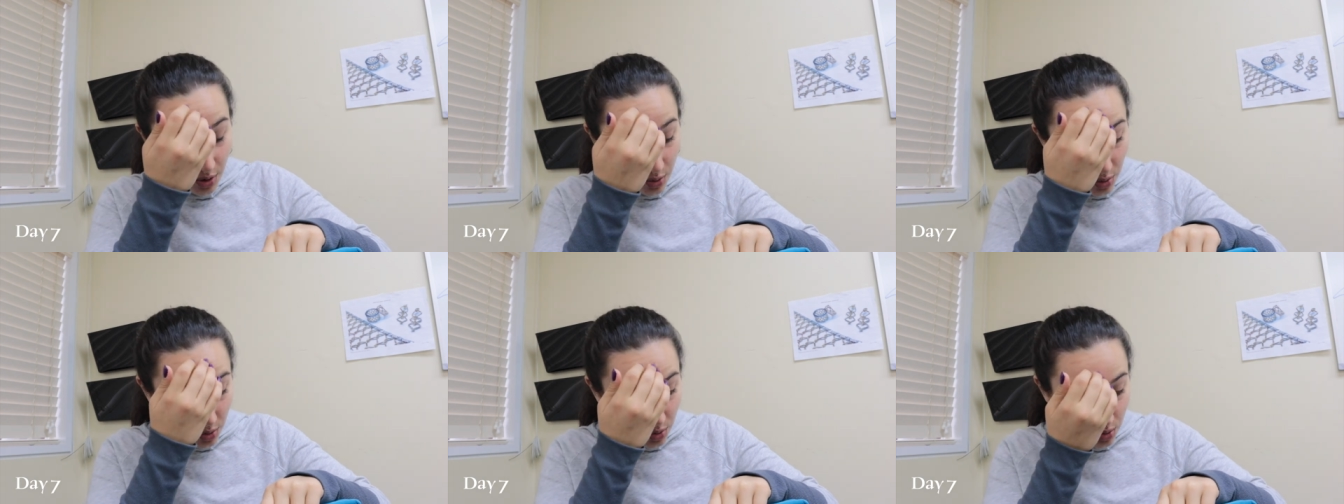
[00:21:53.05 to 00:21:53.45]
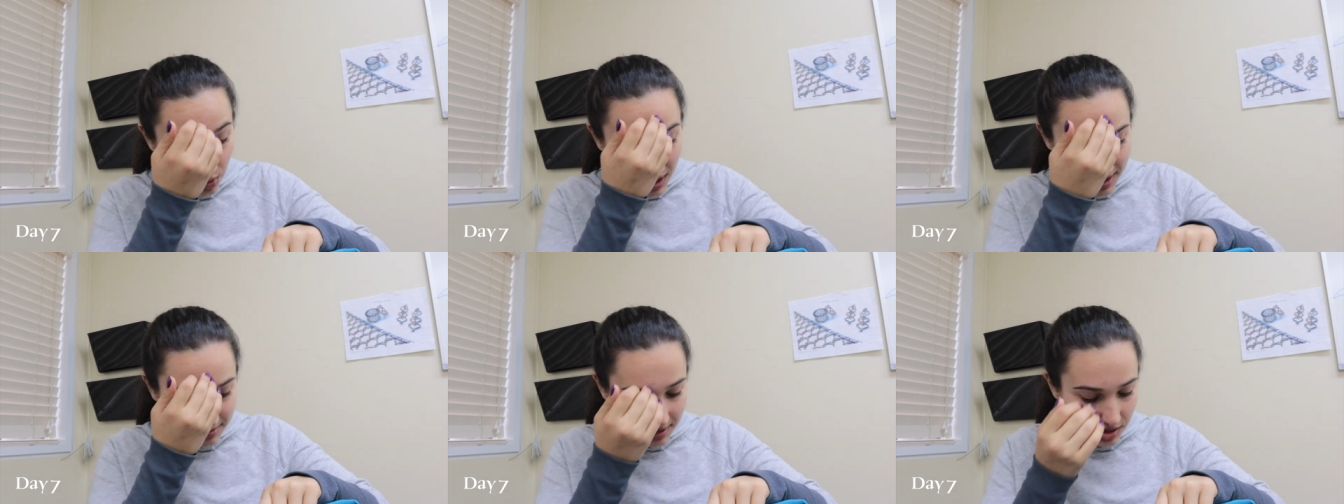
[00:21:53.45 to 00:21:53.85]
Ooh,
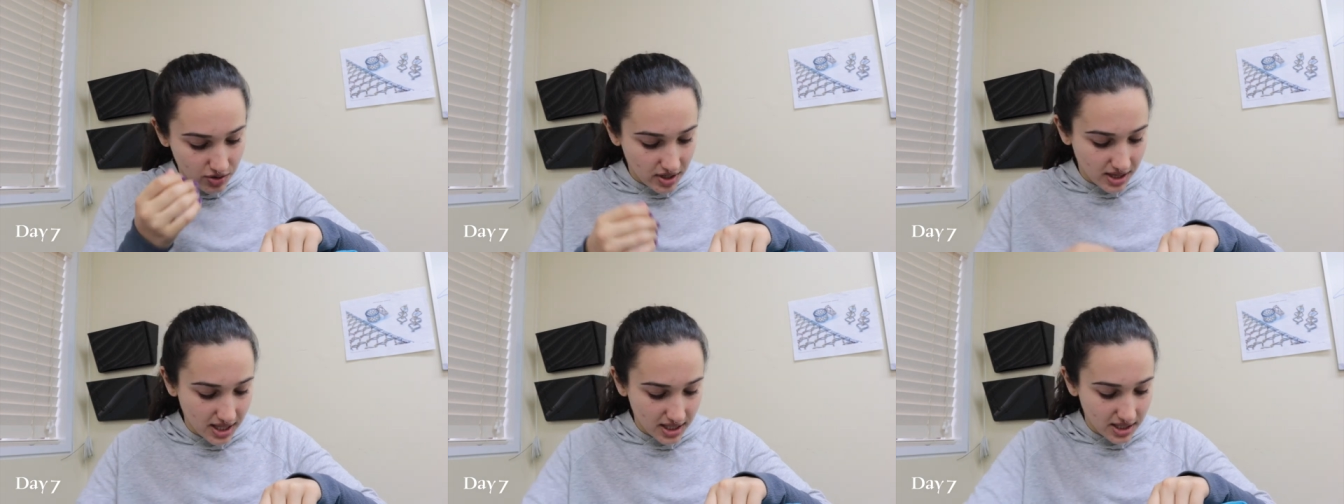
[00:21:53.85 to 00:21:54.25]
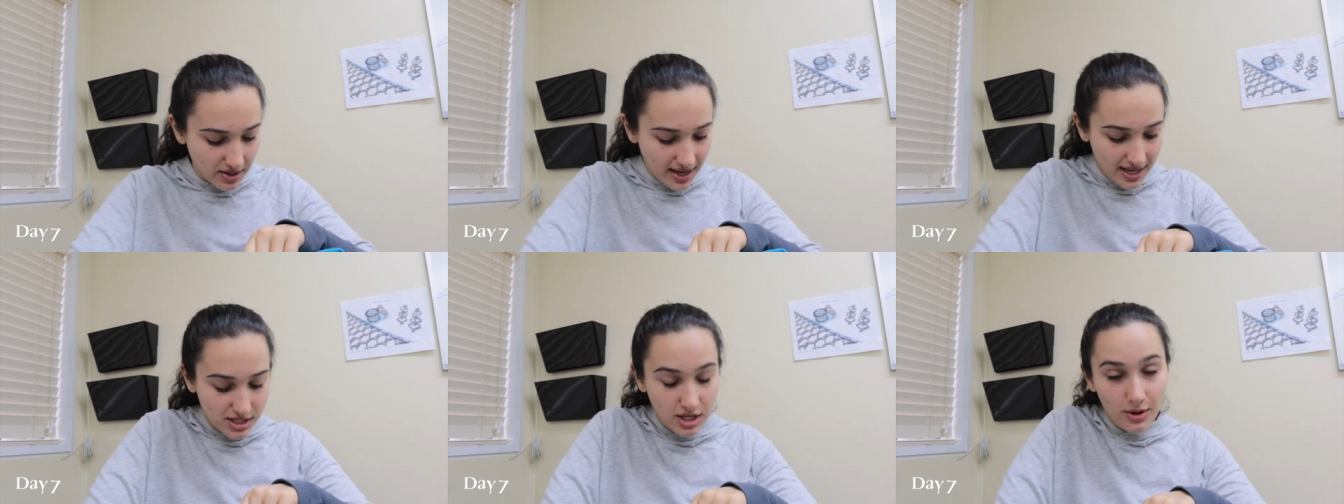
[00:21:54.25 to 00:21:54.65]
and I'm gonna drink this.
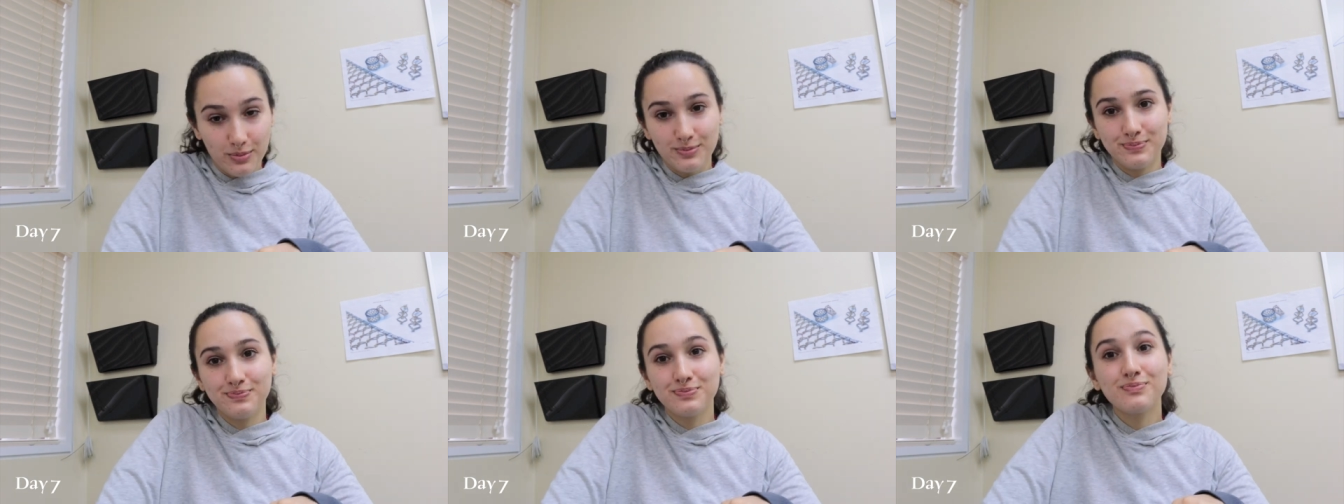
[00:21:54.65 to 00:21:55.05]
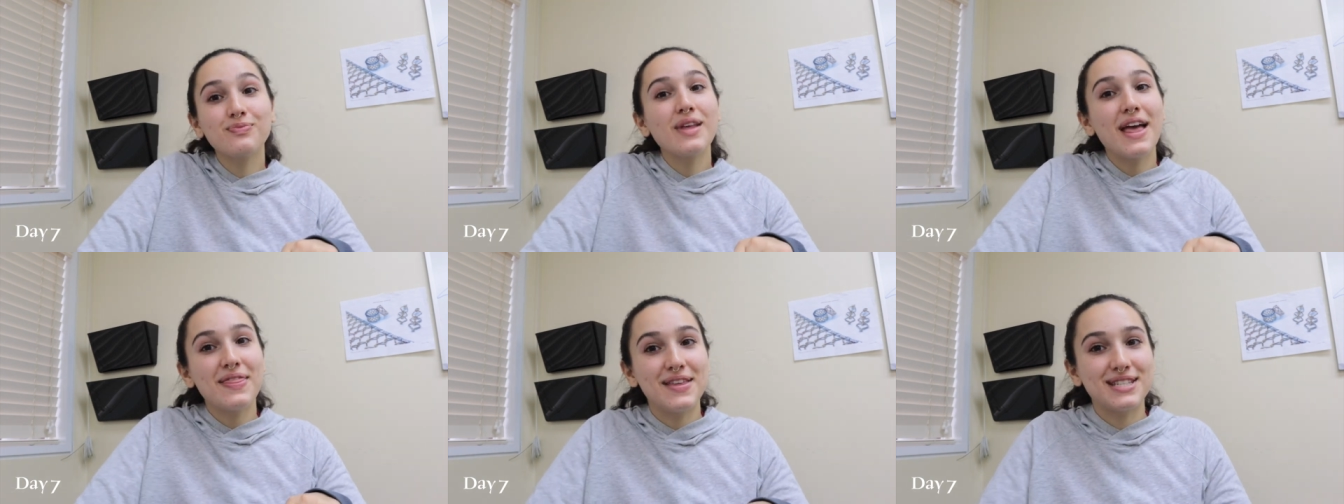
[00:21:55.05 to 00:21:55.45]
Okay, so
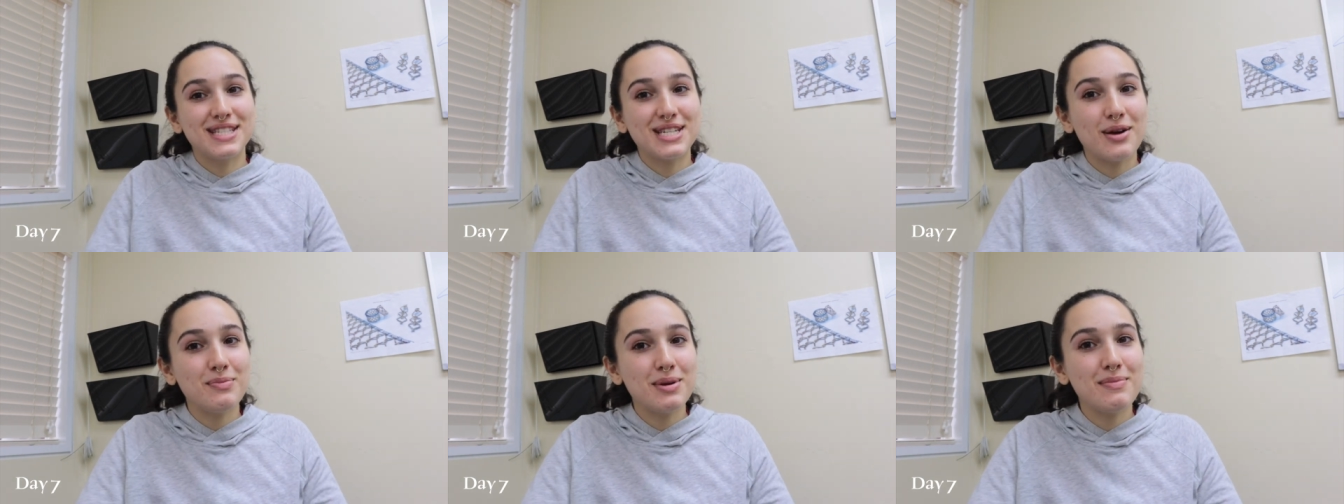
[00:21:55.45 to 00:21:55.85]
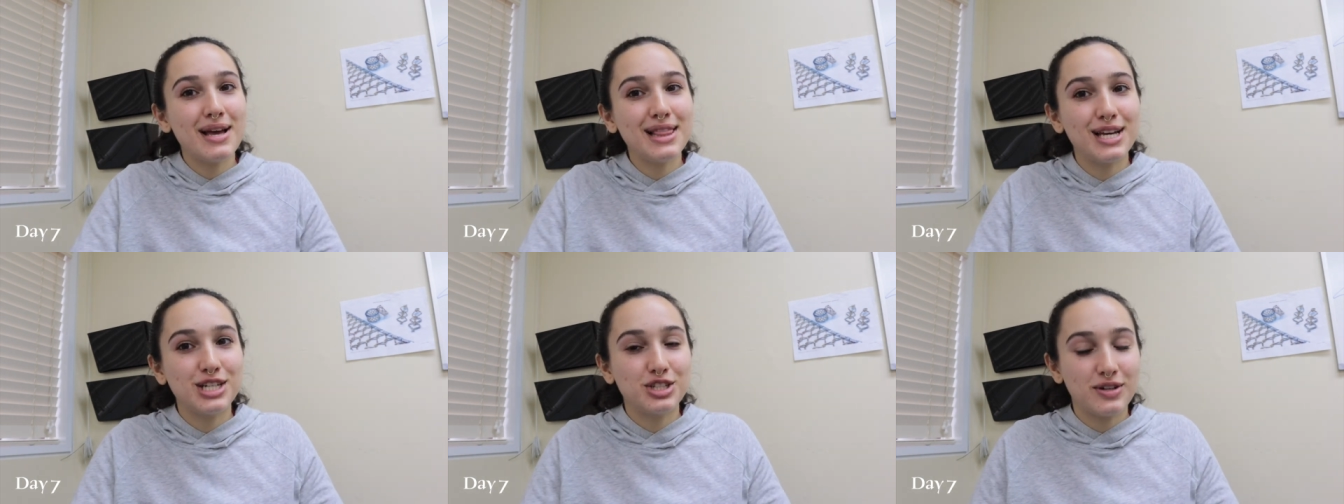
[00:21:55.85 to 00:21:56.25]
this is gonna be my
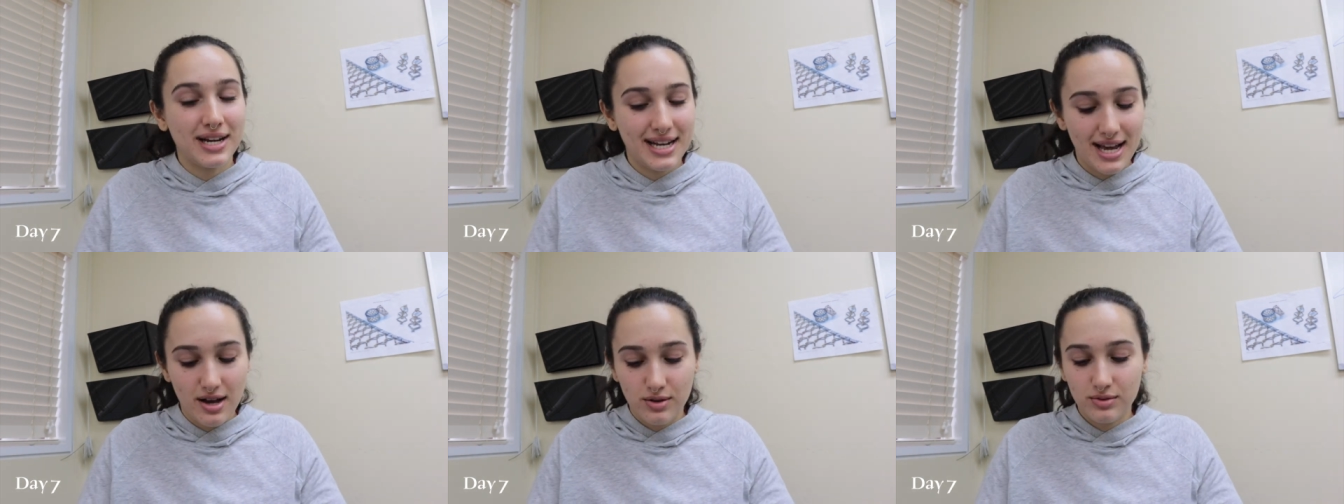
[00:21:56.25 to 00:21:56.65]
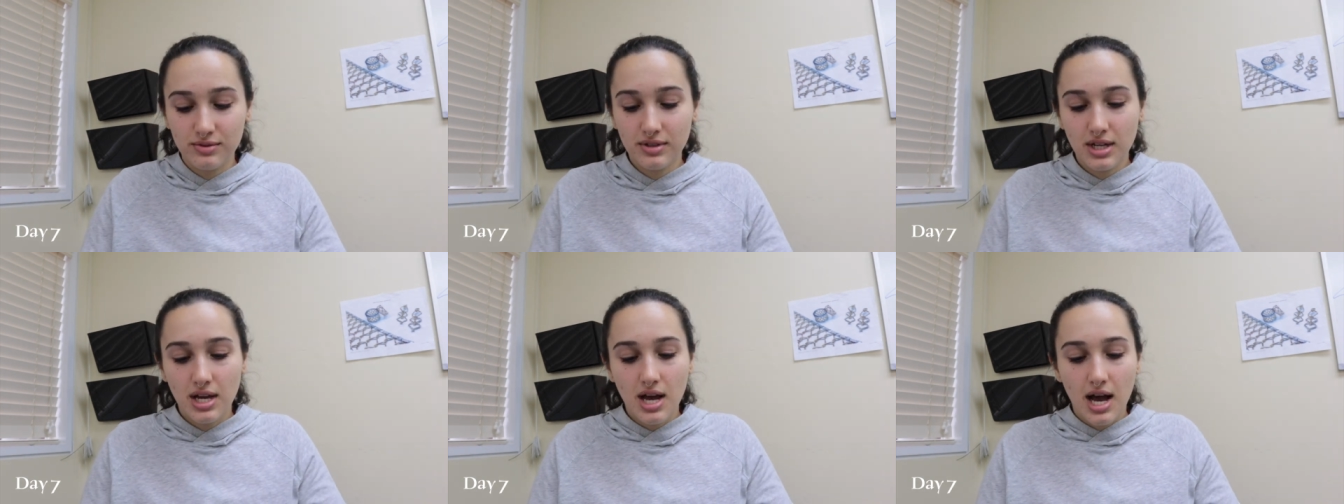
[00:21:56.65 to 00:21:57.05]
lunch right now.
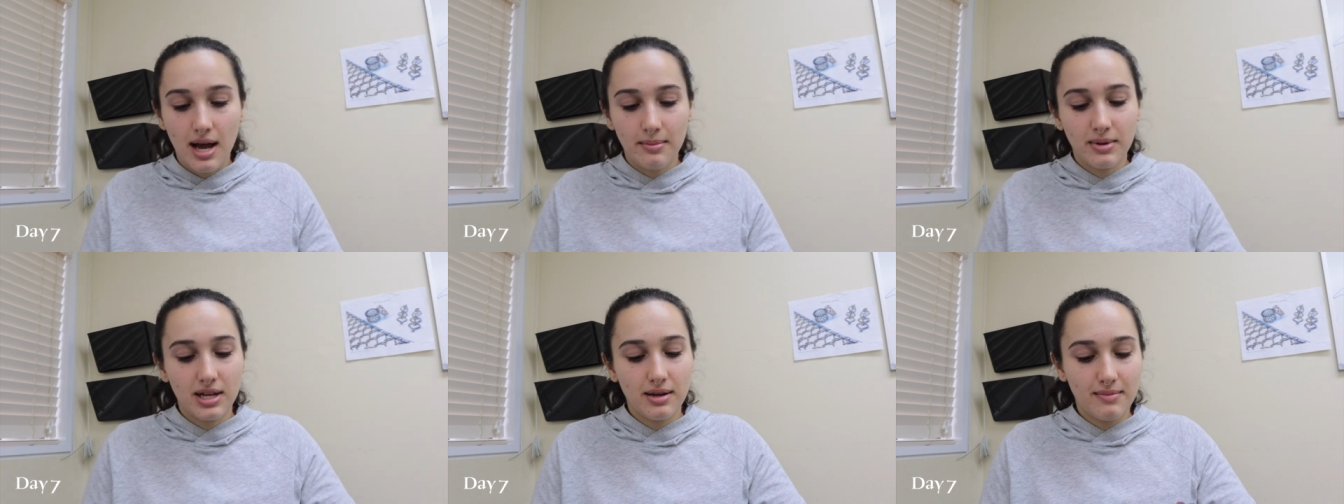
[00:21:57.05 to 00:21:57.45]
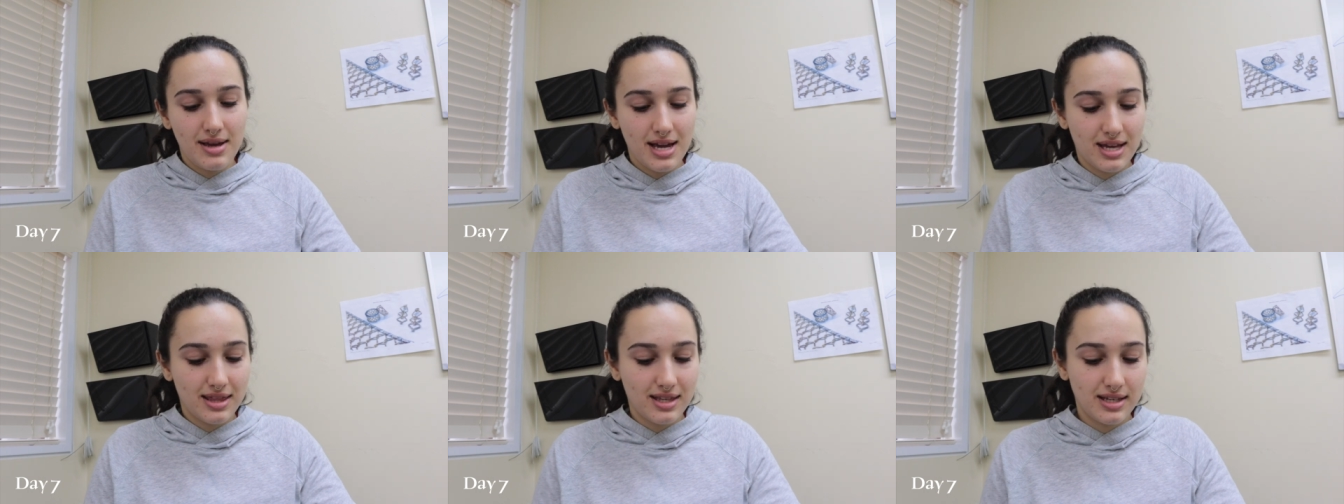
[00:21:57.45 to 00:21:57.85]
I'm gonna
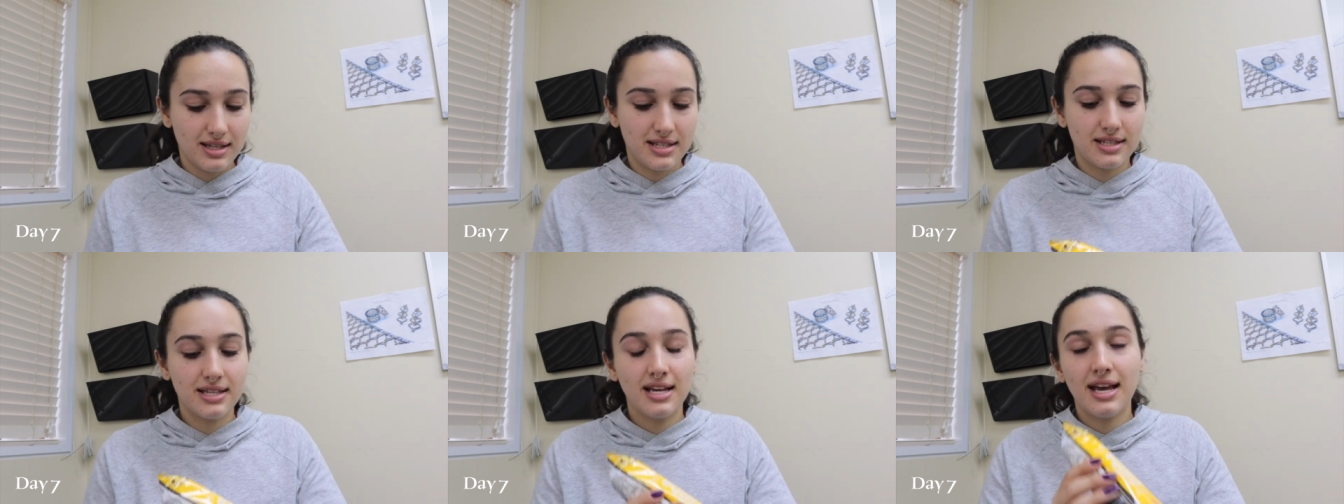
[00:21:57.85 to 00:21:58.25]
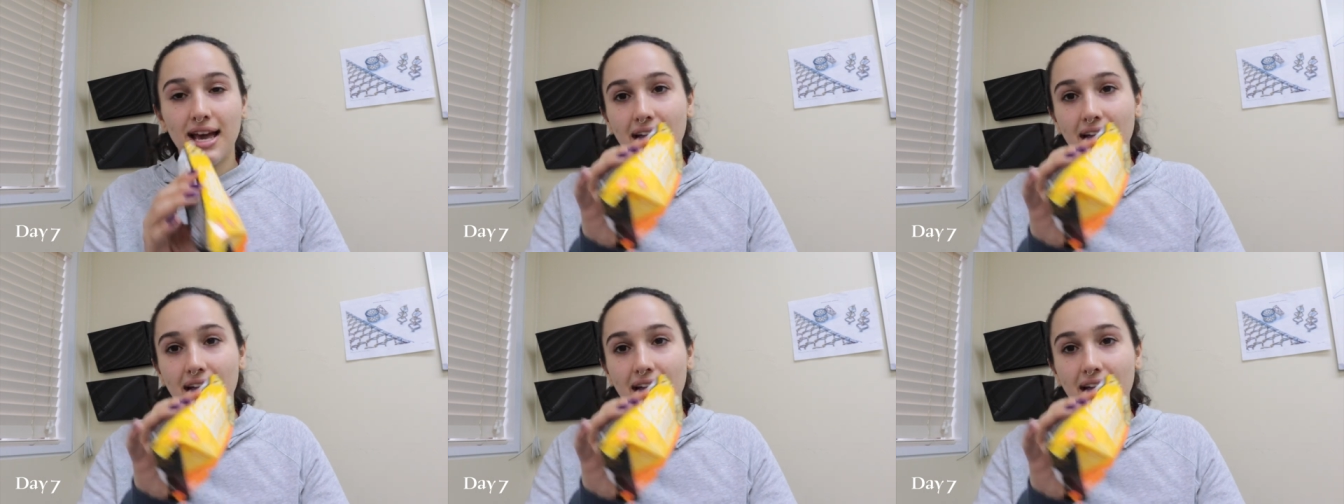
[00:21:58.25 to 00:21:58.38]
make this